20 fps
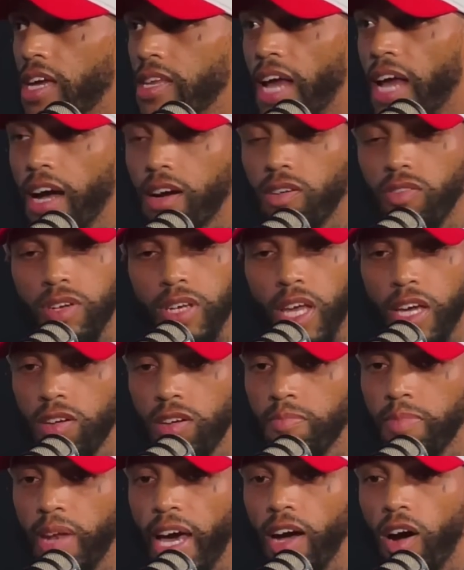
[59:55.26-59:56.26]
They gonna
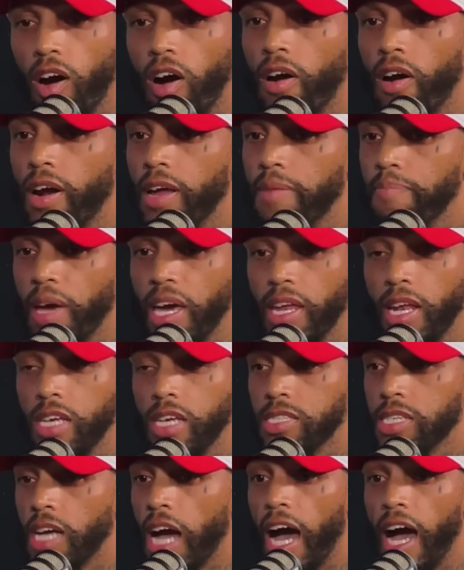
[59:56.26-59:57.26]
be like, all right,
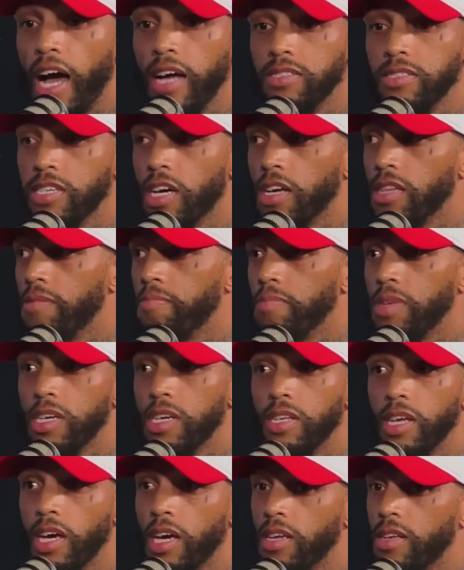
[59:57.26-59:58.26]
man, that's God telling
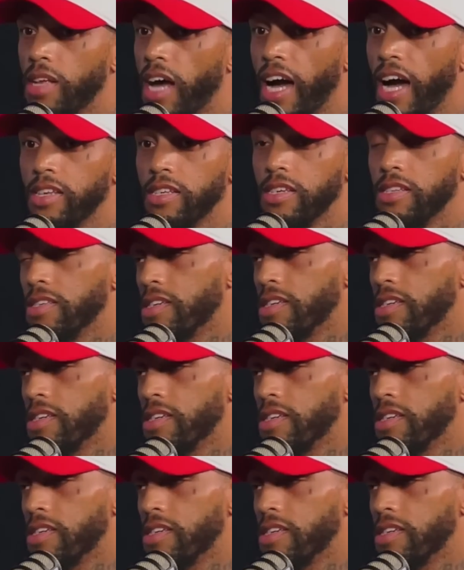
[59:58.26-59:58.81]
me that I